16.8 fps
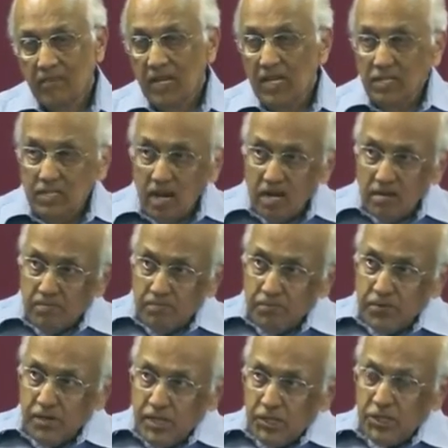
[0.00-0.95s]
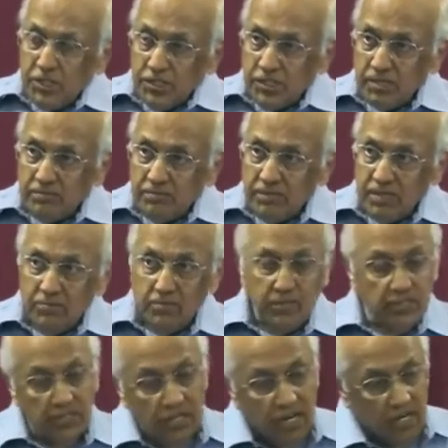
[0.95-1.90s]
He's not preaching something
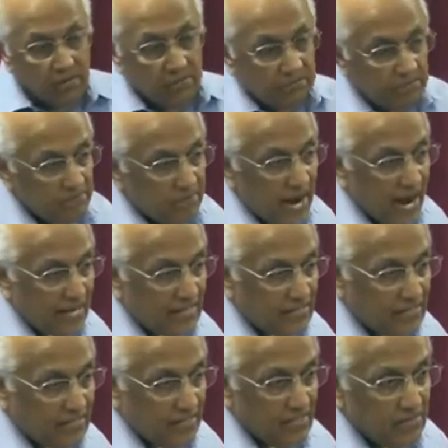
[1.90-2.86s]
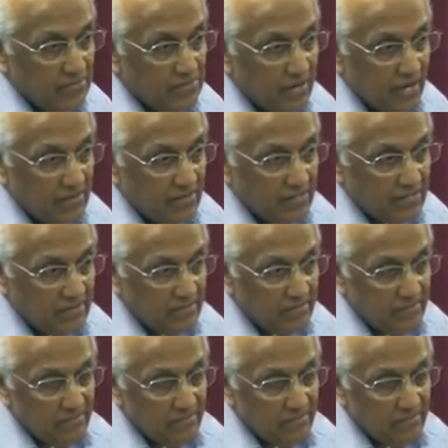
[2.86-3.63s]
which is not practicing in private.